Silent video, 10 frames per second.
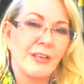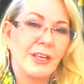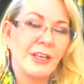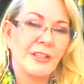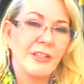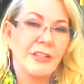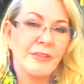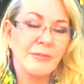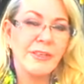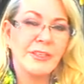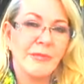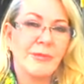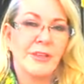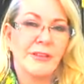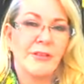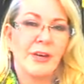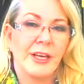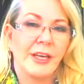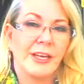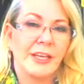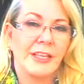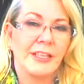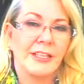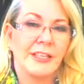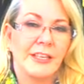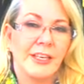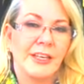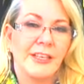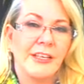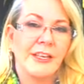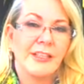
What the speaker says: Okay, so there could be something quite hidden there.